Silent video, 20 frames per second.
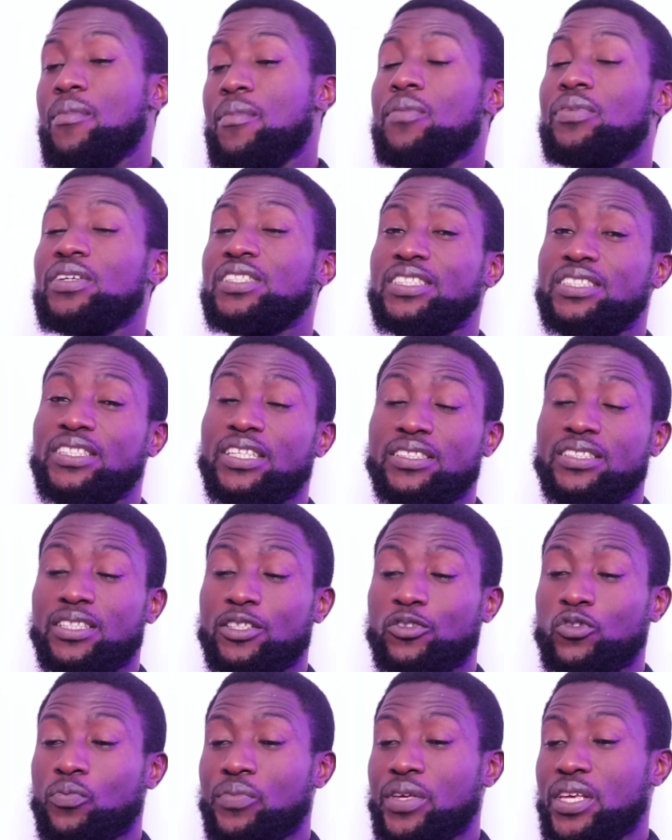maybe she sees
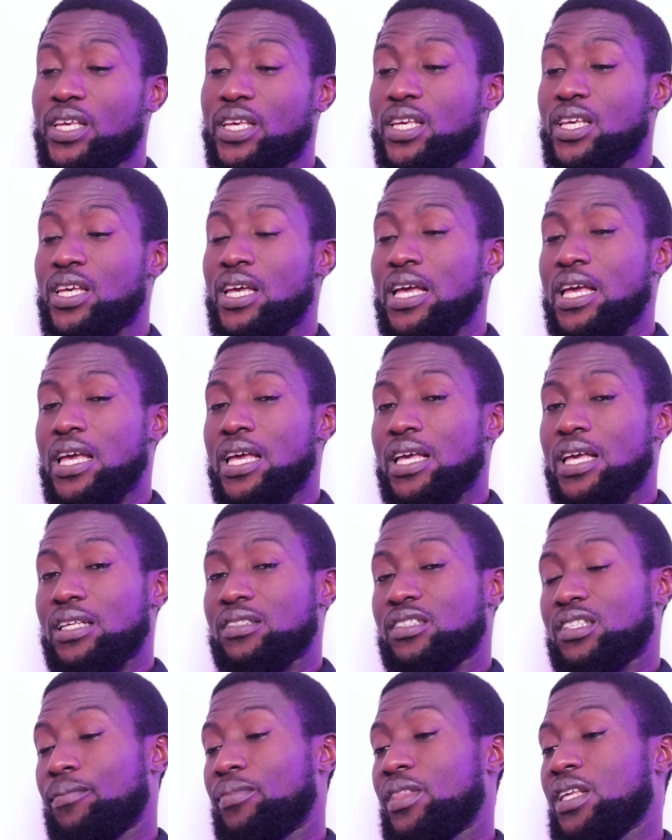it to be
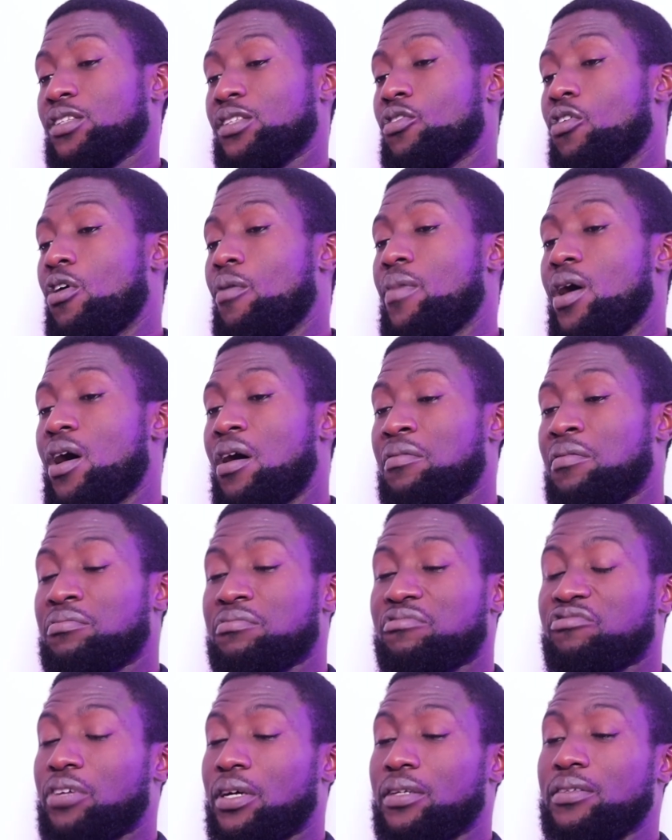something
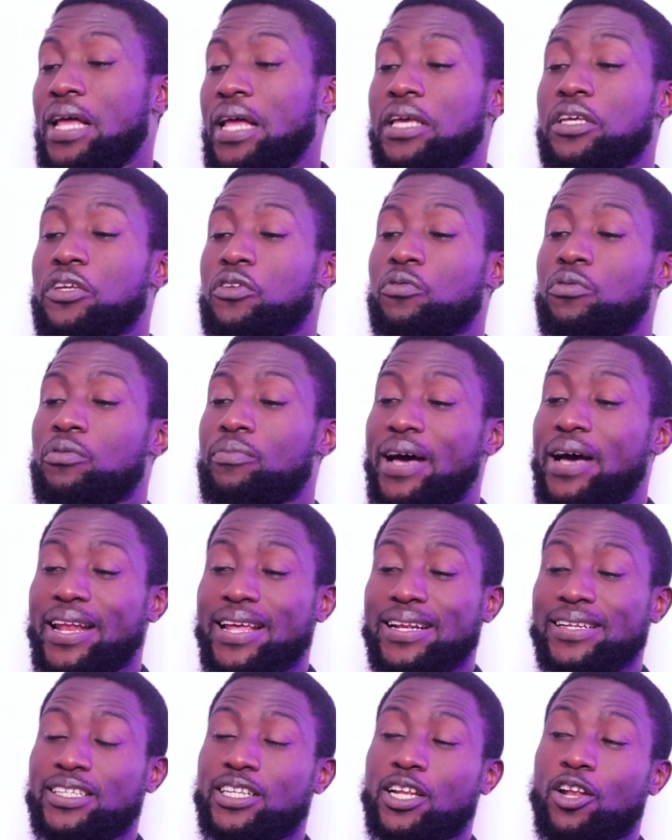normal, but
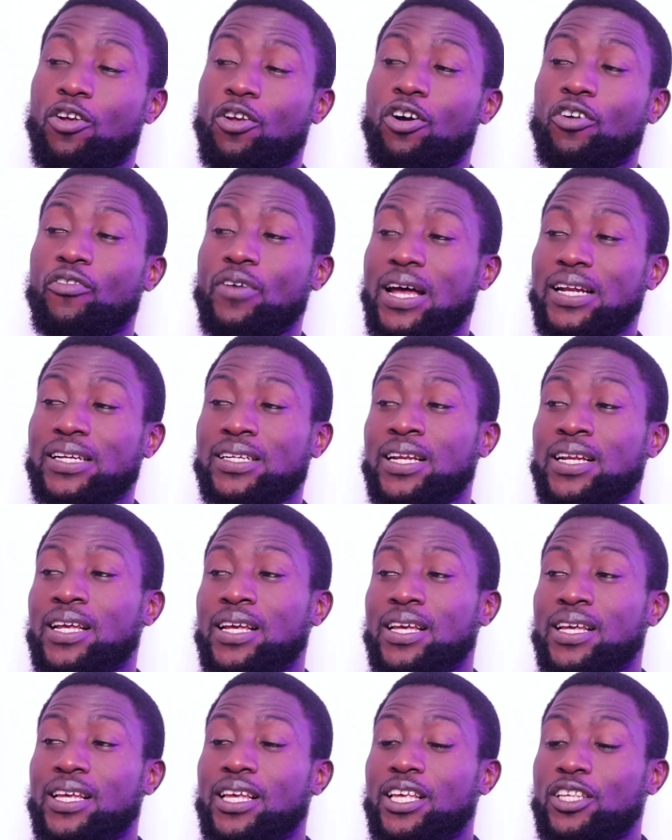then in the long run,
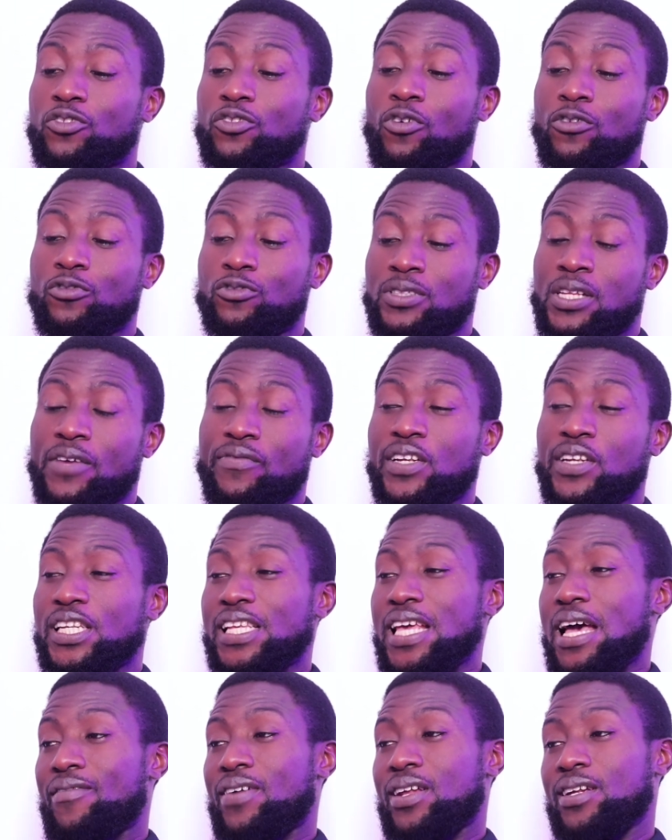it's going to
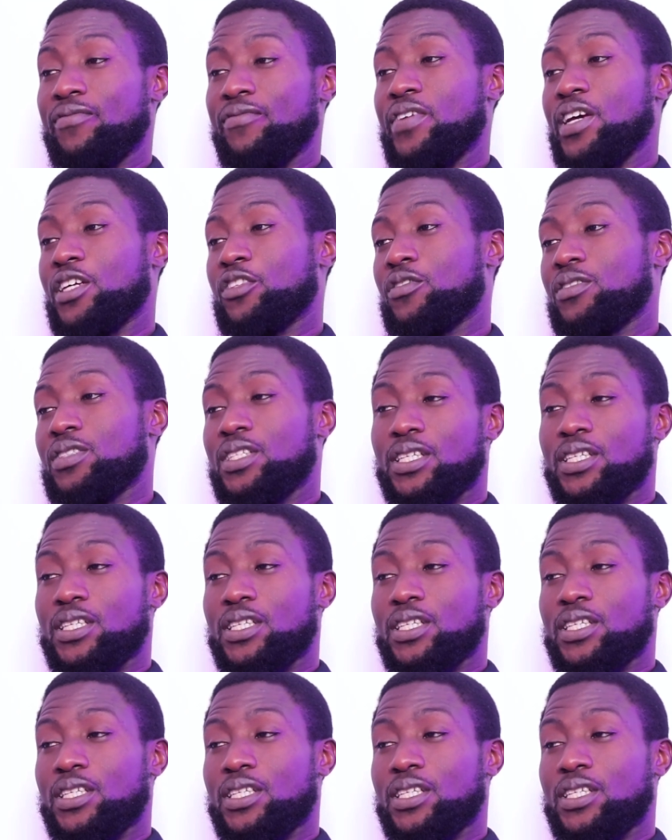definitely have an effect on